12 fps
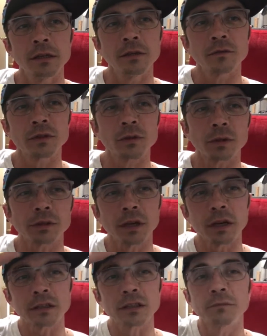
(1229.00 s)
Resort
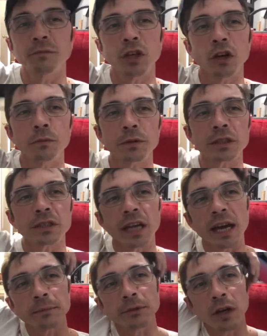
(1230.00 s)
Dog, some dope
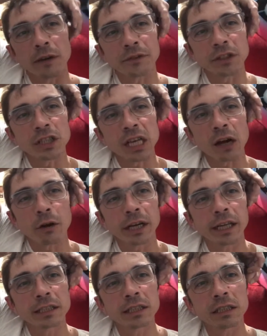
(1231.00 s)
snapped off the shower
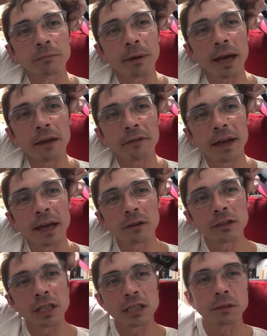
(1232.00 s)
heads in the
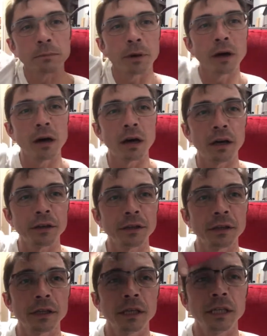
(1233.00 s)
bathhouse at the pond.
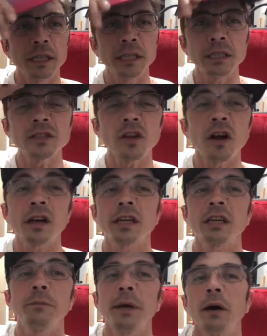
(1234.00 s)
He's talking
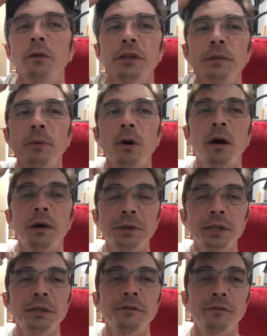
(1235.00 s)
about the pond
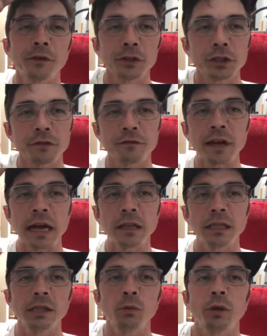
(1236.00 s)
in Virgin
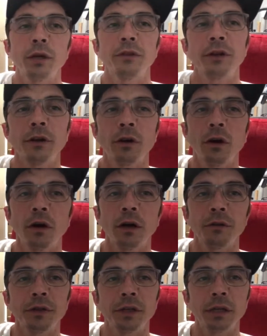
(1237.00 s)
Valley where there are
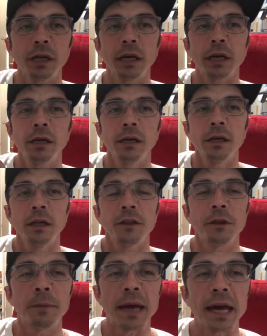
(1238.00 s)
the
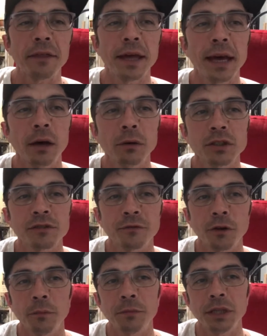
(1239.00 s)
bathhouse
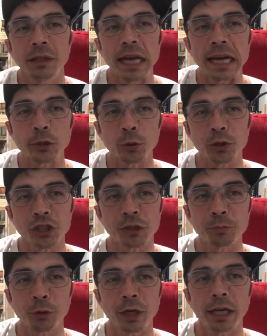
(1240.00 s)
from the natural
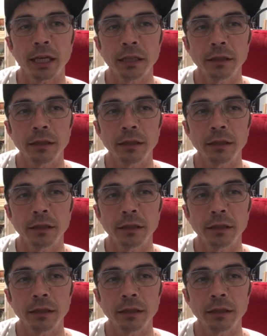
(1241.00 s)
spring.